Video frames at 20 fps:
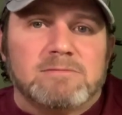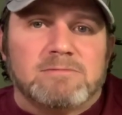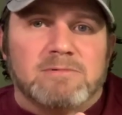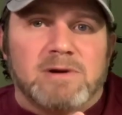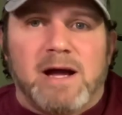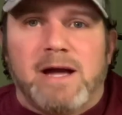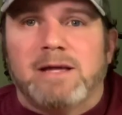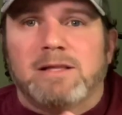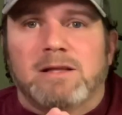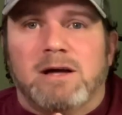
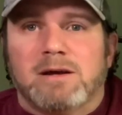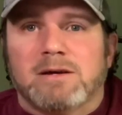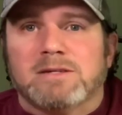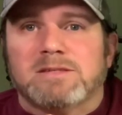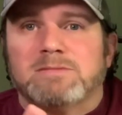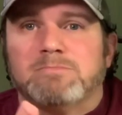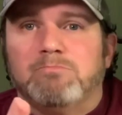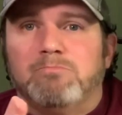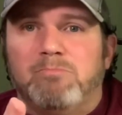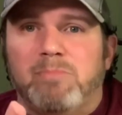Ryan
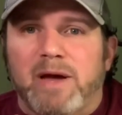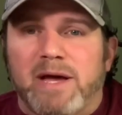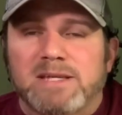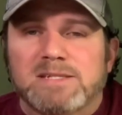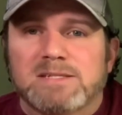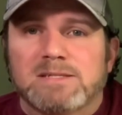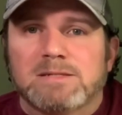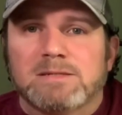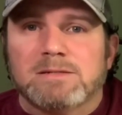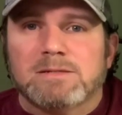Laukat's
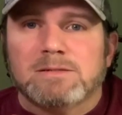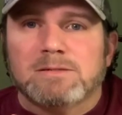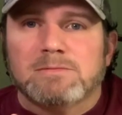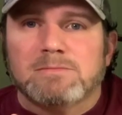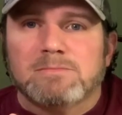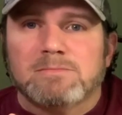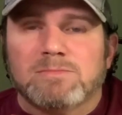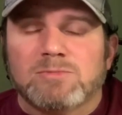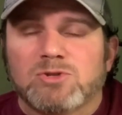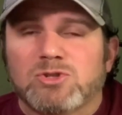best
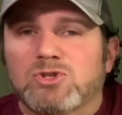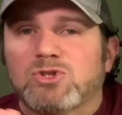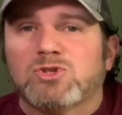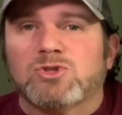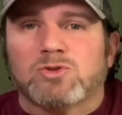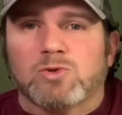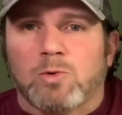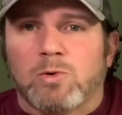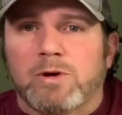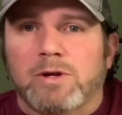
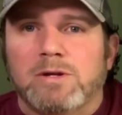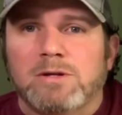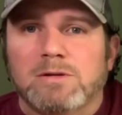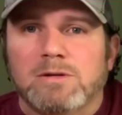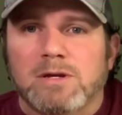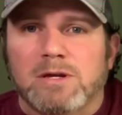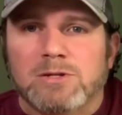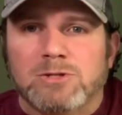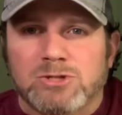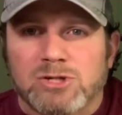story
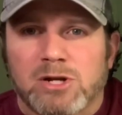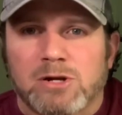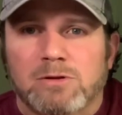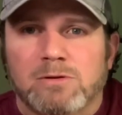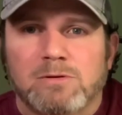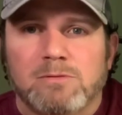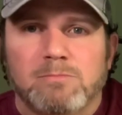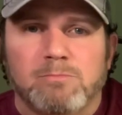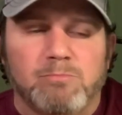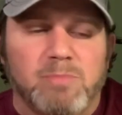in general
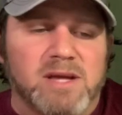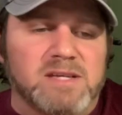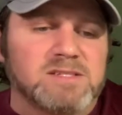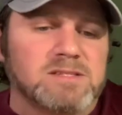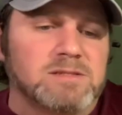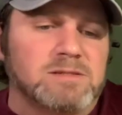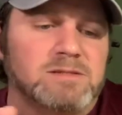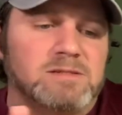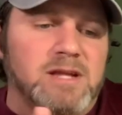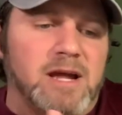
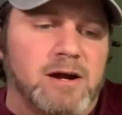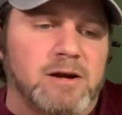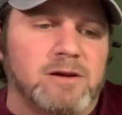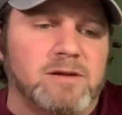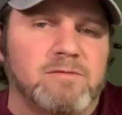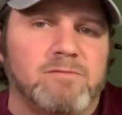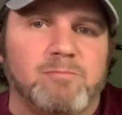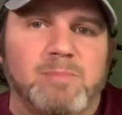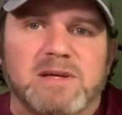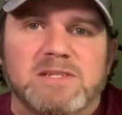best
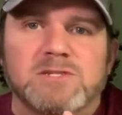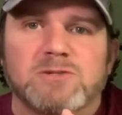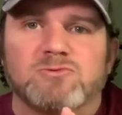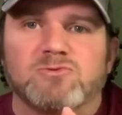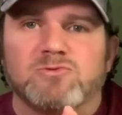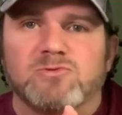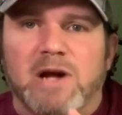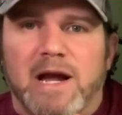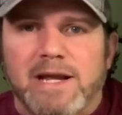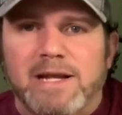narrative best
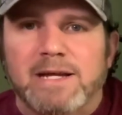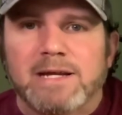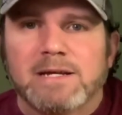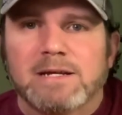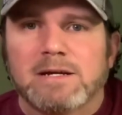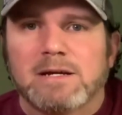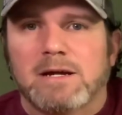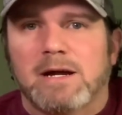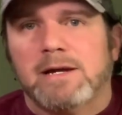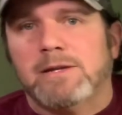
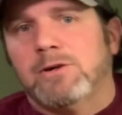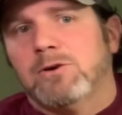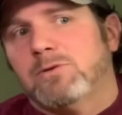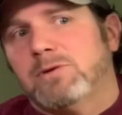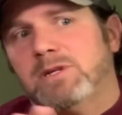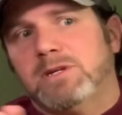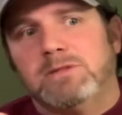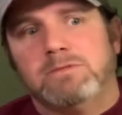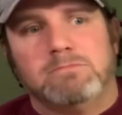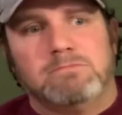writing i know
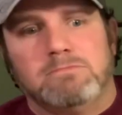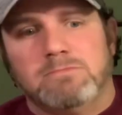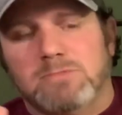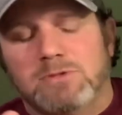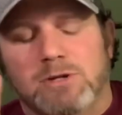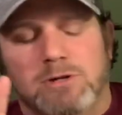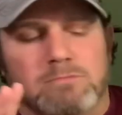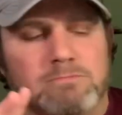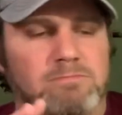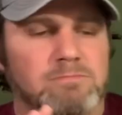he you know,